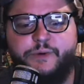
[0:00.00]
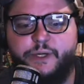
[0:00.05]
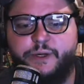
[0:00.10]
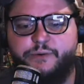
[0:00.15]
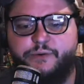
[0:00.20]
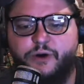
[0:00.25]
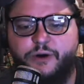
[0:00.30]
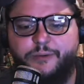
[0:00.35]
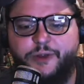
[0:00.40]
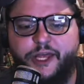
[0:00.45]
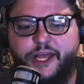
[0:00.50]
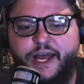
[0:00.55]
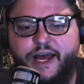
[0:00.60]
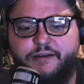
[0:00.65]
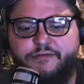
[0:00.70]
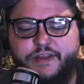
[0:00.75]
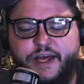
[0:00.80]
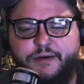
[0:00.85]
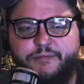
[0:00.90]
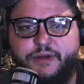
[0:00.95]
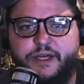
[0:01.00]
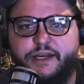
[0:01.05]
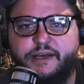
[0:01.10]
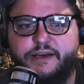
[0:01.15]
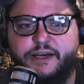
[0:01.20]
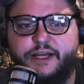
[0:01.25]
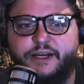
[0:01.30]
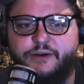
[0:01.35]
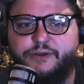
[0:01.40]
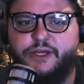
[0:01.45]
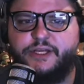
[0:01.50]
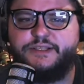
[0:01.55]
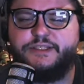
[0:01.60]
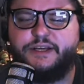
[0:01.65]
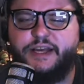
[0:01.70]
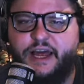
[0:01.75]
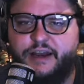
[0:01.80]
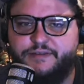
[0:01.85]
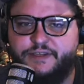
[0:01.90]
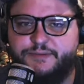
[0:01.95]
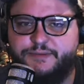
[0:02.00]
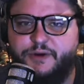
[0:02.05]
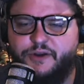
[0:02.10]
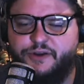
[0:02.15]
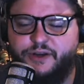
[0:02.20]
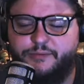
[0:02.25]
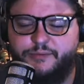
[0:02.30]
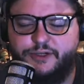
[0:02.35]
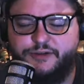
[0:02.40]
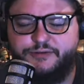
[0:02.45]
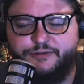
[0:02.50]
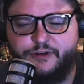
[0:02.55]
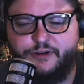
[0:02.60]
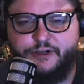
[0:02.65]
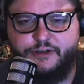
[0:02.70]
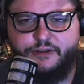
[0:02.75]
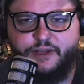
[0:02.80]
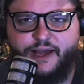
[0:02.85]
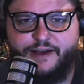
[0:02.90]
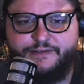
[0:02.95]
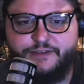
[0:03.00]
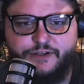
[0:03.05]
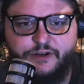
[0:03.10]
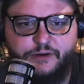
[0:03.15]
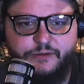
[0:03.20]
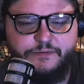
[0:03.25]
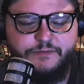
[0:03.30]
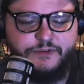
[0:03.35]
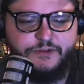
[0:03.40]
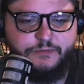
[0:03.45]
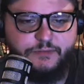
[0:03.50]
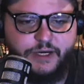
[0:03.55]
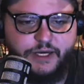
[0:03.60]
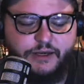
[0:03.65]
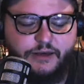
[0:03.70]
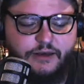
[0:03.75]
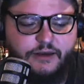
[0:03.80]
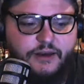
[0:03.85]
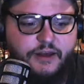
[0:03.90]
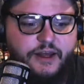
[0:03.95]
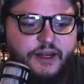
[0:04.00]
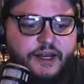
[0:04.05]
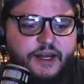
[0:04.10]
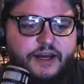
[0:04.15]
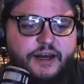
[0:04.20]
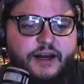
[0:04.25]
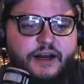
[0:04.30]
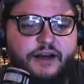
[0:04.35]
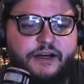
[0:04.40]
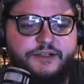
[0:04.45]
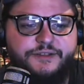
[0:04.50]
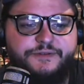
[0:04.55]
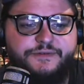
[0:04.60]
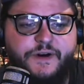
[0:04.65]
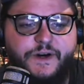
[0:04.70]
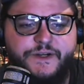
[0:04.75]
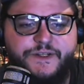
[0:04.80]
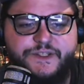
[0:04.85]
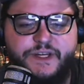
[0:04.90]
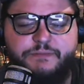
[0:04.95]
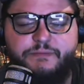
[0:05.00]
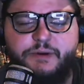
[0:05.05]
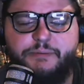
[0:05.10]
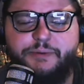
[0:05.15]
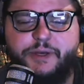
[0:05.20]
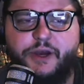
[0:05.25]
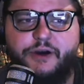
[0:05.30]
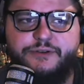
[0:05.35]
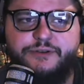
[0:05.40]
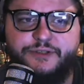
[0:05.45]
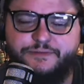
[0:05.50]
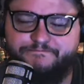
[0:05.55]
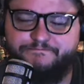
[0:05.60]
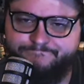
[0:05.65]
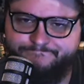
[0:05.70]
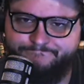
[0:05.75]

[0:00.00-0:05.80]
We don't normally have that many. I know that's kind of a small number for live streams, but as far as TIMBP goes,